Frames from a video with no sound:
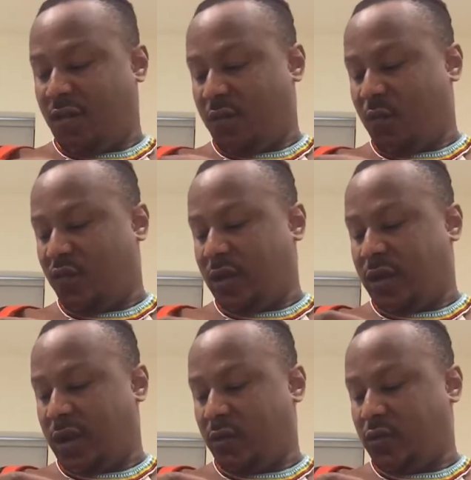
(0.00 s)
I've moved
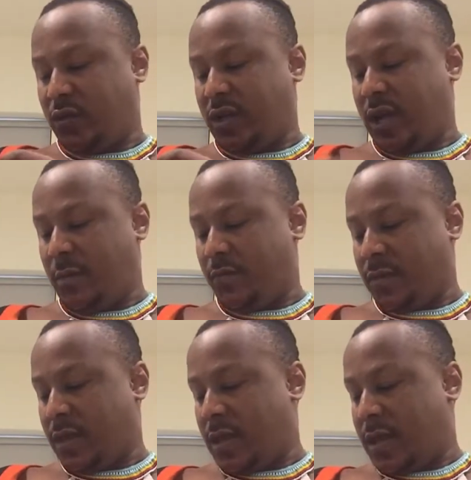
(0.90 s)
it now to here,
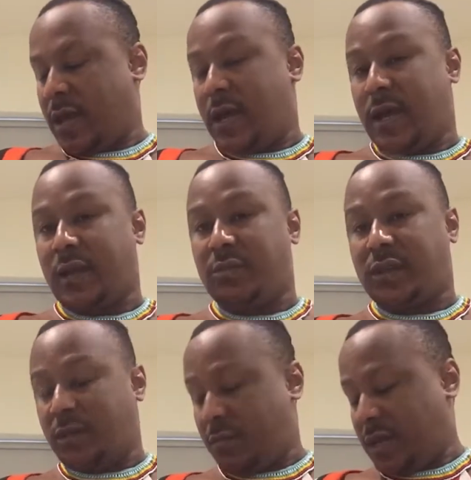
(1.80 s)
and I'm
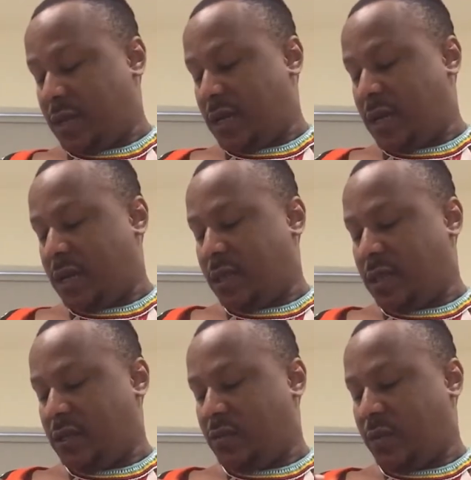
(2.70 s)
still maintaining
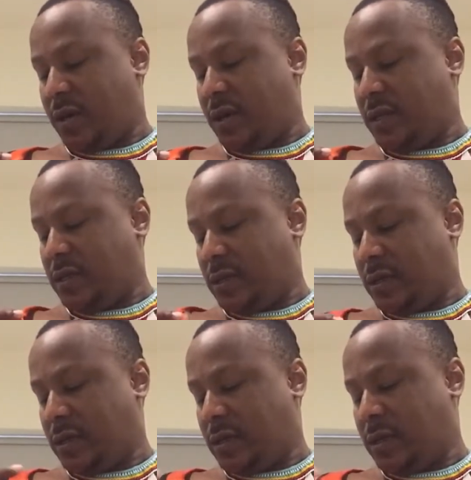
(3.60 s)
this part.
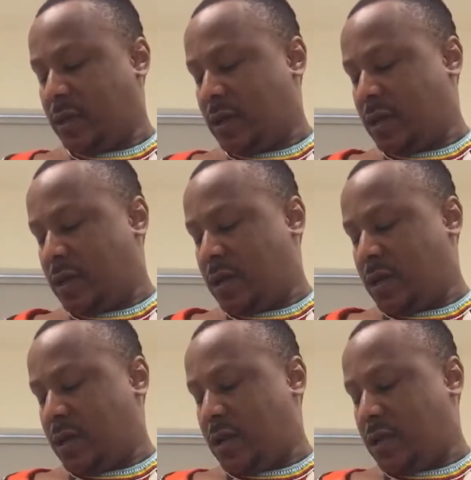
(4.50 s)

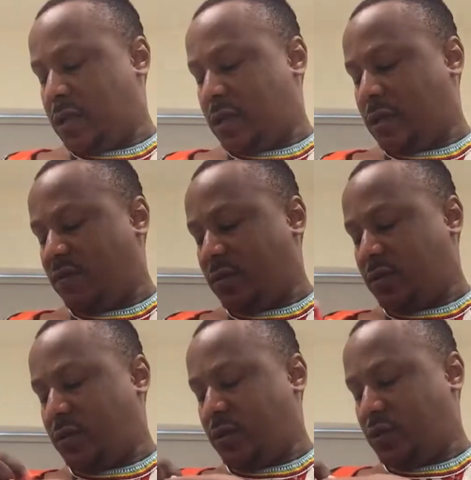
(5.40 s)
Let's see if
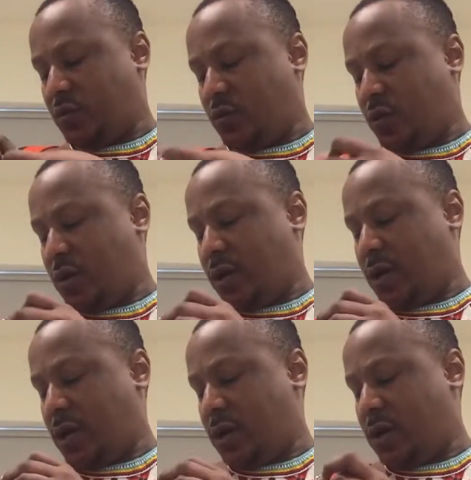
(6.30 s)
it's going to work
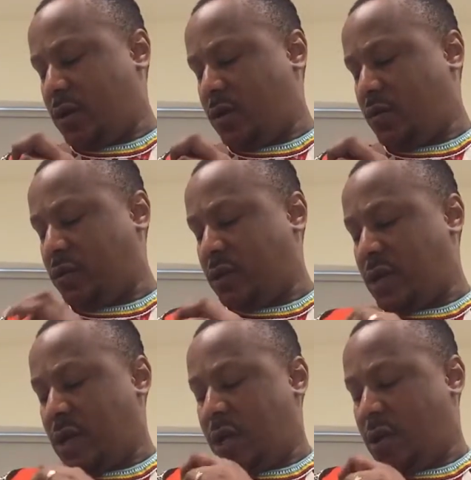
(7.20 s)
out.
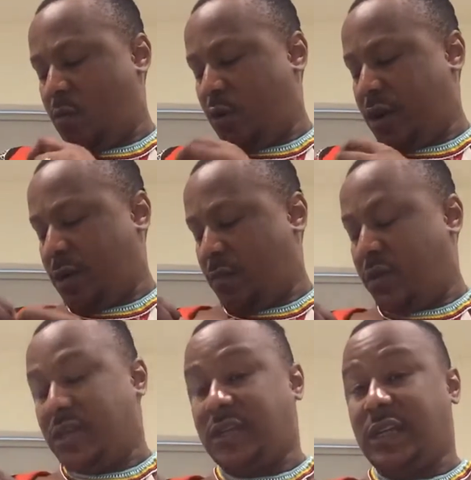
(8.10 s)
I'm worried
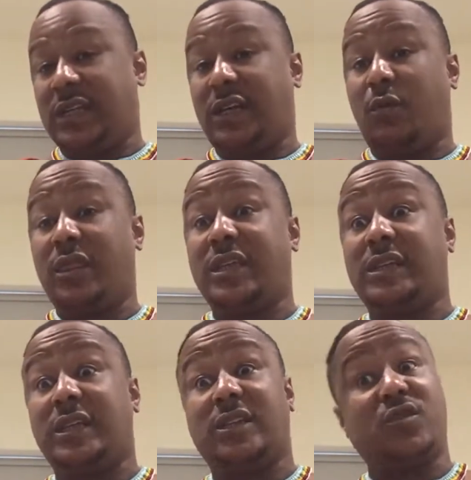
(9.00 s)
about the center. I want the
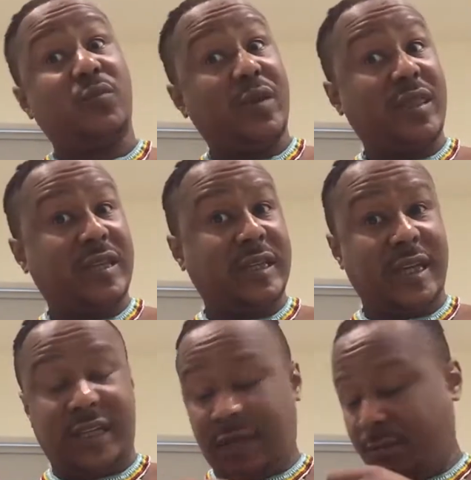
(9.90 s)
center to be at the
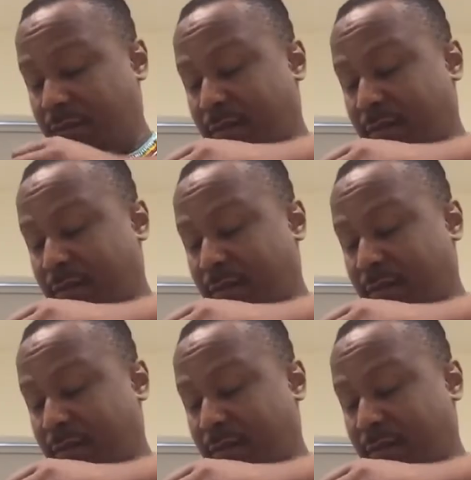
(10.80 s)
center.